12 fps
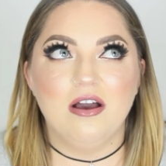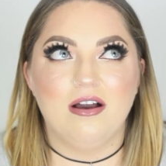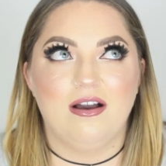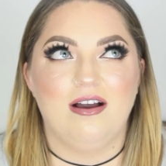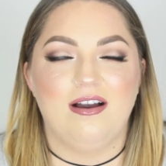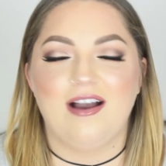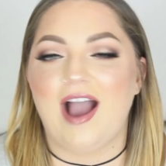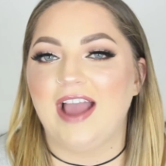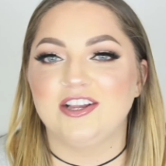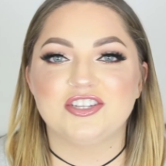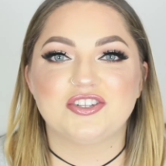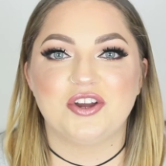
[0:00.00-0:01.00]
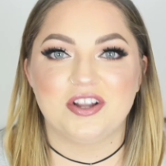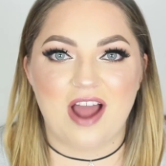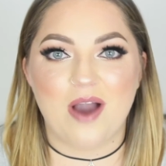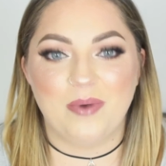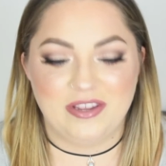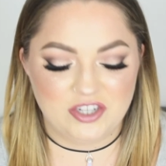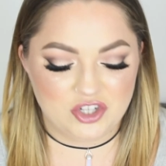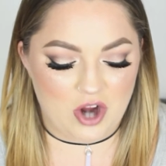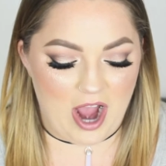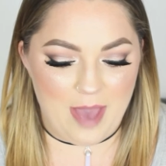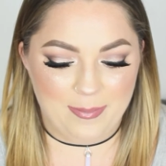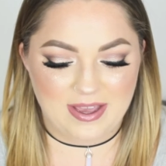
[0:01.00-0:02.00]
oh, I just could not wait to
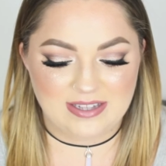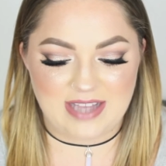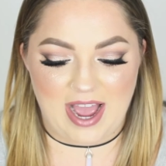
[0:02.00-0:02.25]
try it because,